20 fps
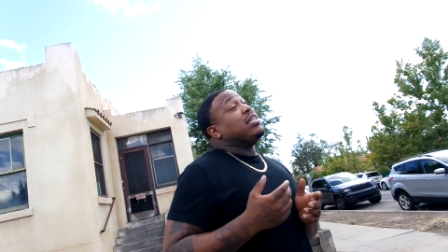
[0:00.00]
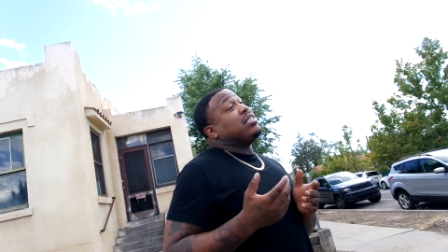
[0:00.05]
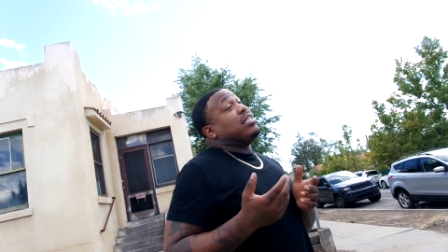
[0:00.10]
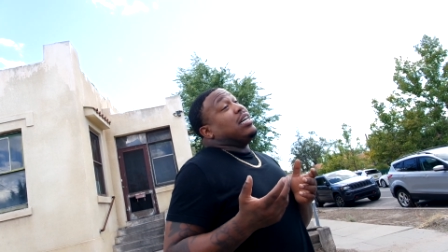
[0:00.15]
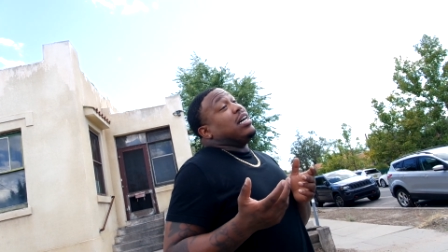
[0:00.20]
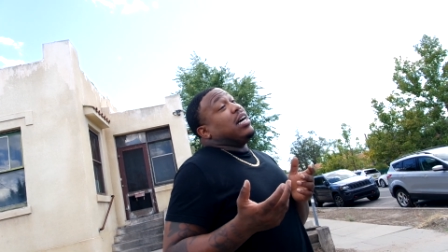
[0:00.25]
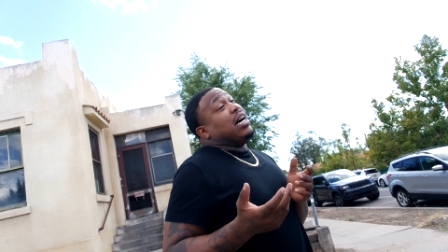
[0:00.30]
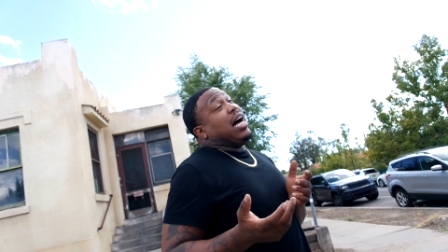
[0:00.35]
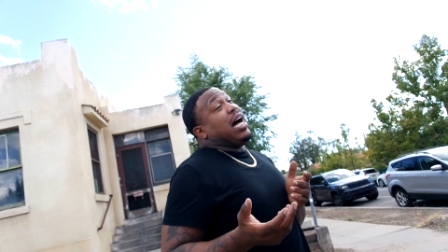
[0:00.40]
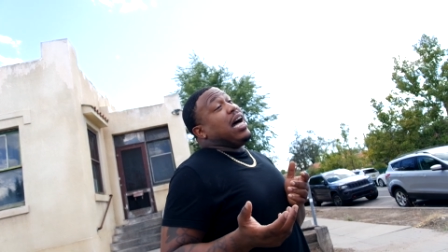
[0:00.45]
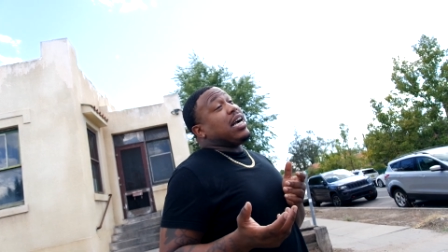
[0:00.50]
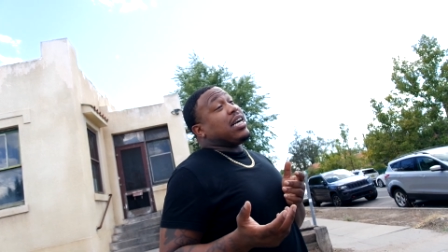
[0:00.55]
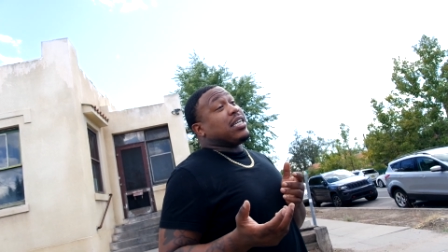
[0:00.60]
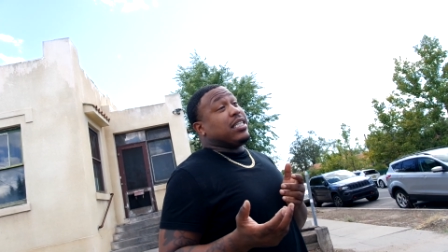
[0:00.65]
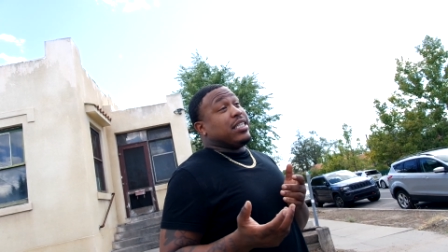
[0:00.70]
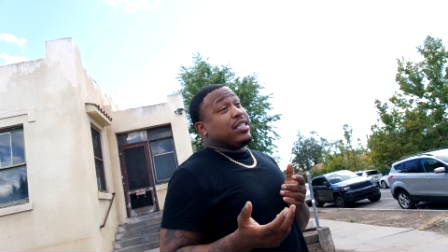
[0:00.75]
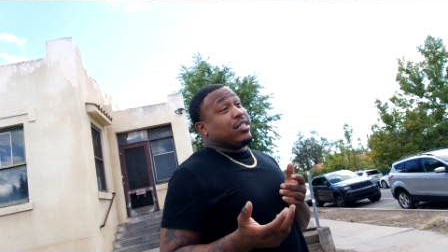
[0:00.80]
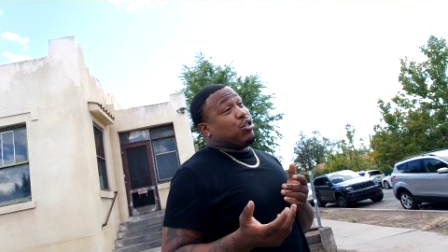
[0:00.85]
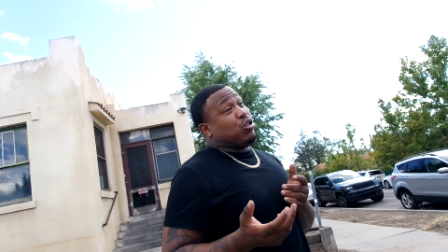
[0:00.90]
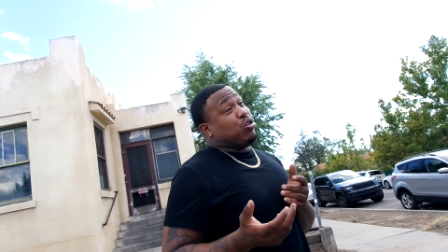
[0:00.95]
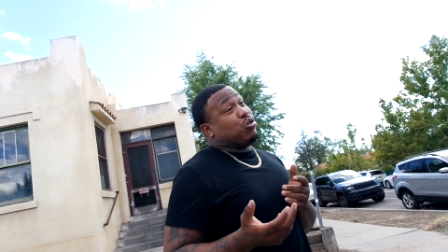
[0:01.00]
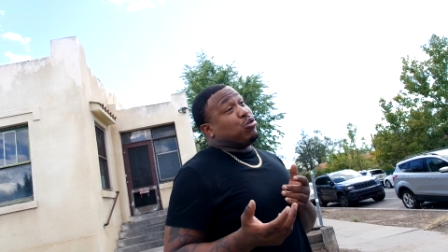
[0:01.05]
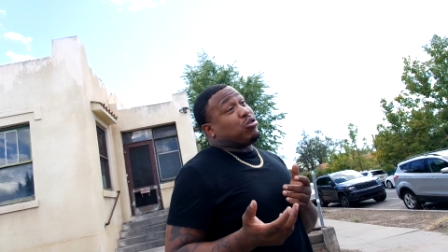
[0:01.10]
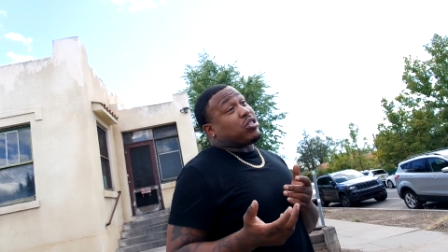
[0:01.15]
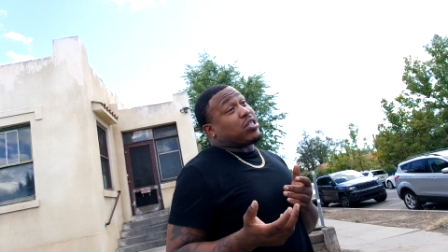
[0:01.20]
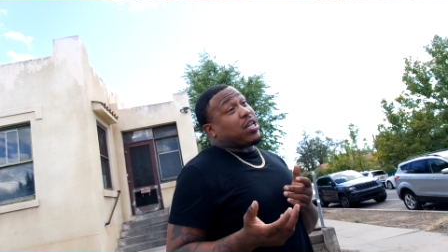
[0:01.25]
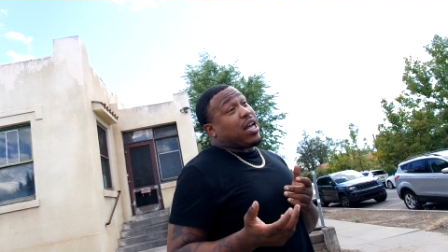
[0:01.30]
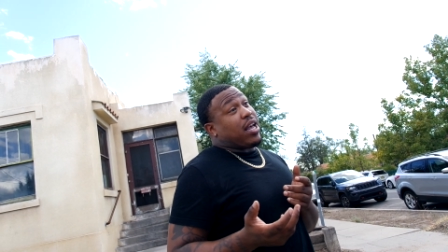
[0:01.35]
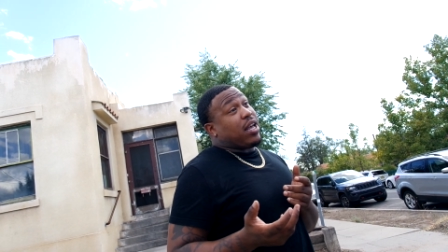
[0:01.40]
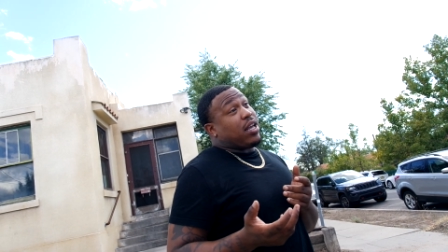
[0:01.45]
The ugly dudes
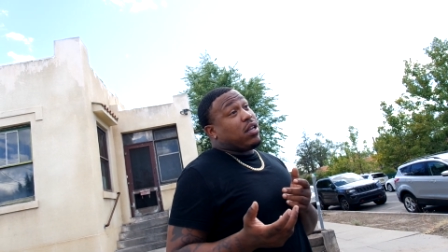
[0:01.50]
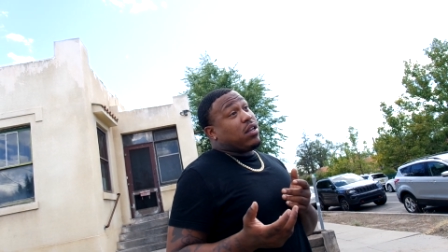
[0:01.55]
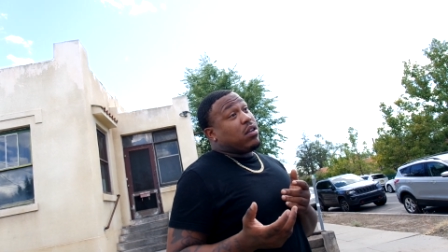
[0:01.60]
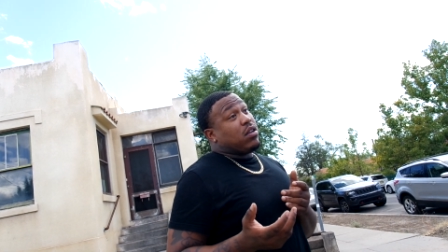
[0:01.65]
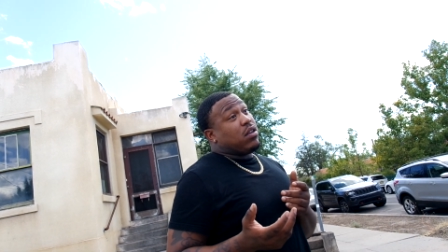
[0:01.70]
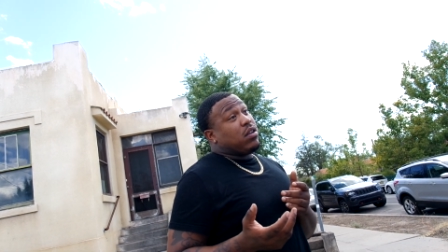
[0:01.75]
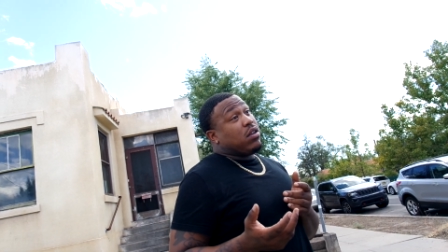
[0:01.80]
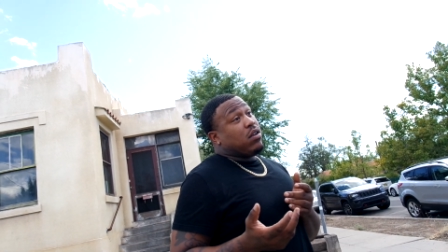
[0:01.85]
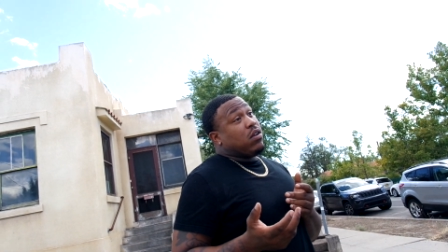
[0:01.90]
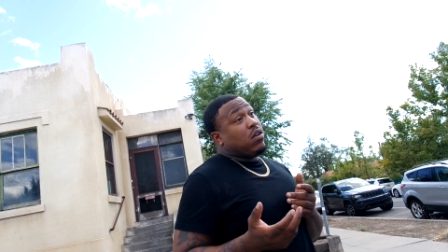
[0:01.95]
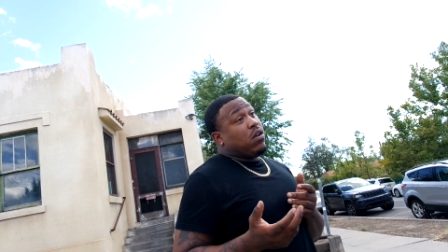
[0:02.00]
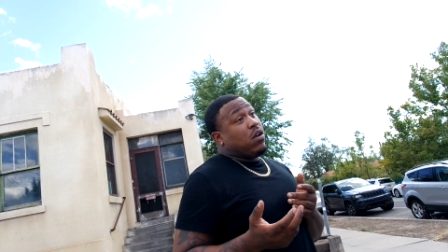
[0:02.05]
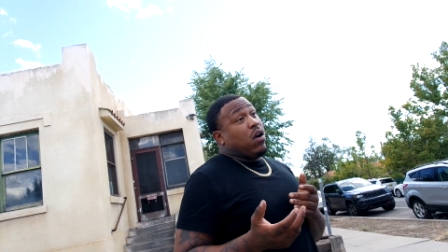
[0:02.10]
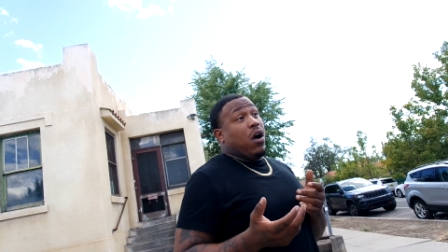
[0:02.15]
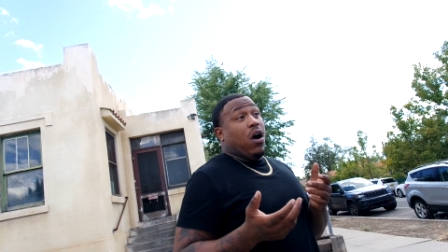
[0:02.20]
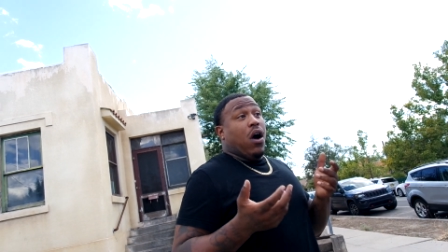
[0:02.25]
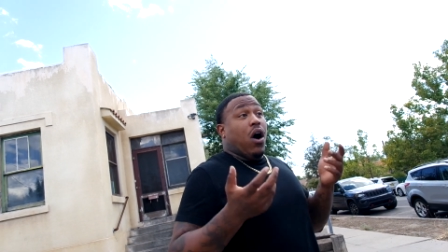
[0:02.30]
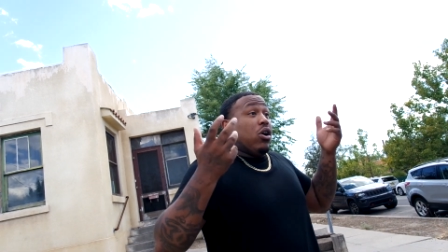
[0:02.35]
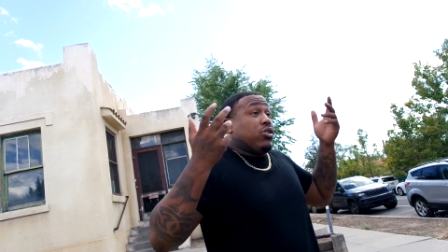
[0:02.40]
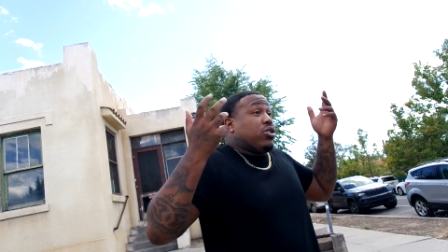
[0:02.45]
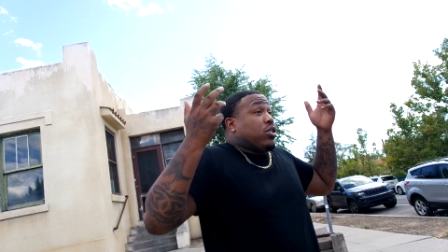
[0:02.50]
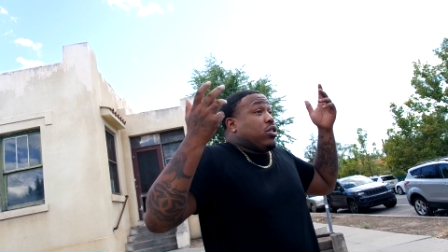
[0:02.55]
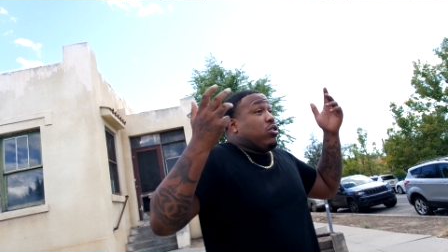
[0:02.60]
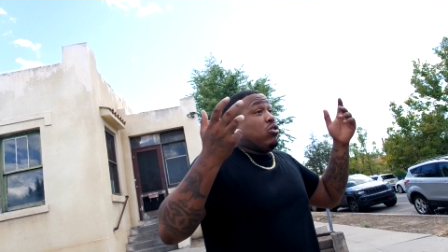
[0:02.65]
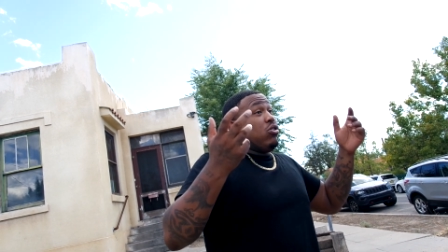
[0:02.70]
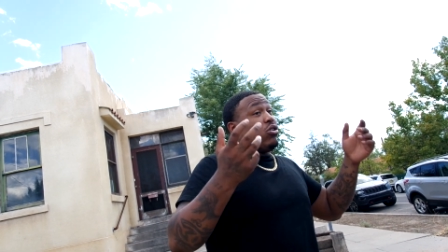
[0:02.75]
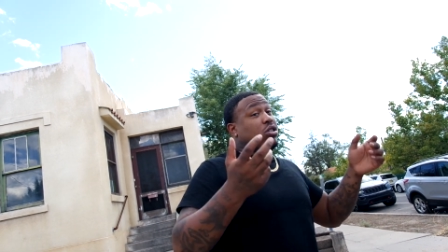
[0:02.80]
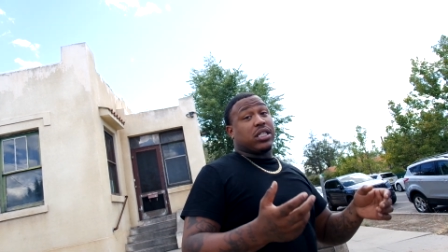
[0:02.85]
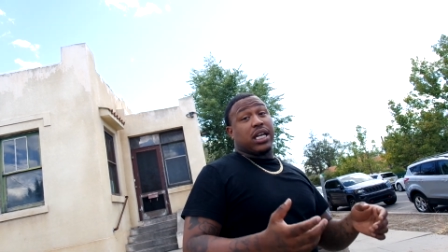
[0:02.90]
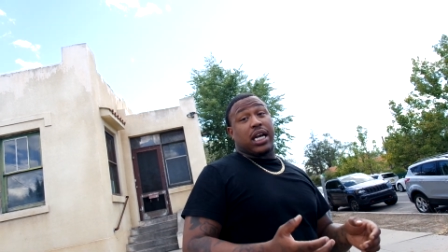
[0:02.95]
say, all she can
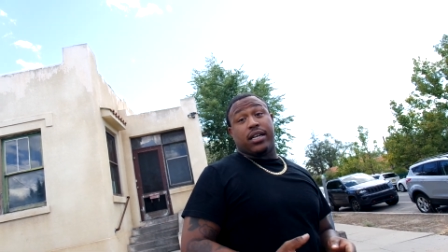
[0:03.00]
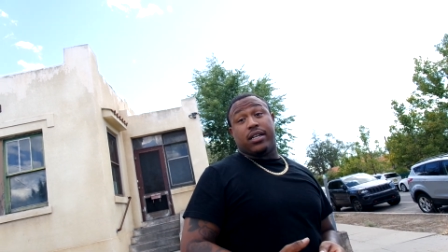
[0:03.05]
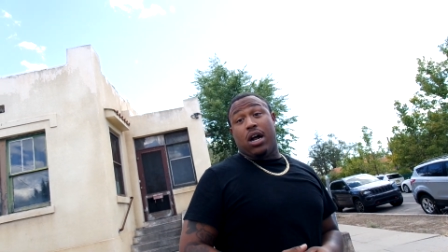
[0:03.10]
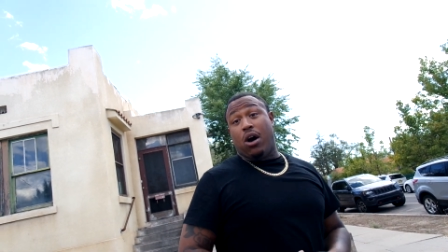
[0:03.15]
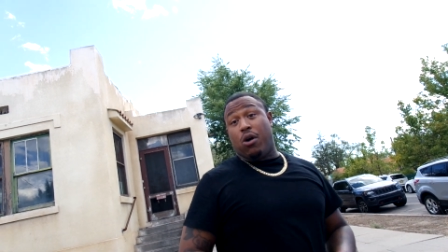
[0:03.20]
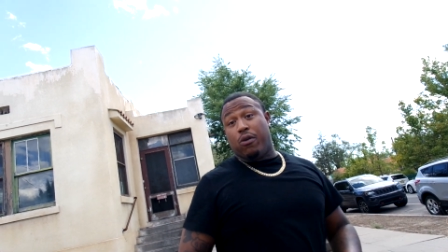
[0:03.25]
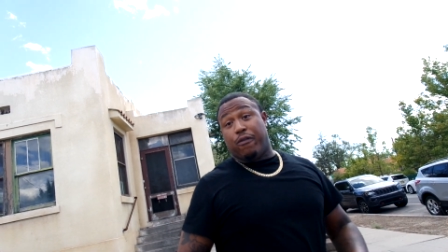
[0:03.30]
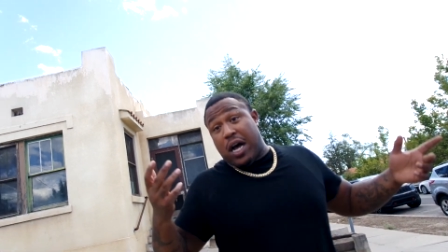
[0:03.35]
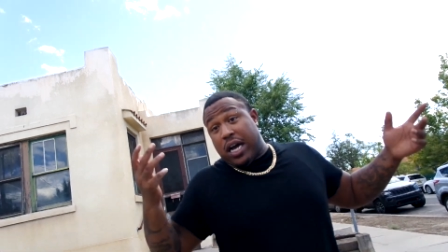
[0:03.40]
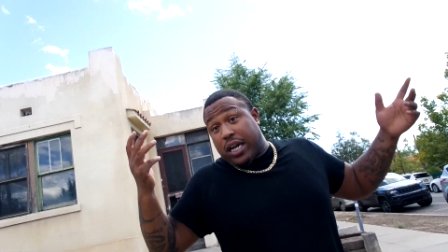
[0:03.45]
do is say no.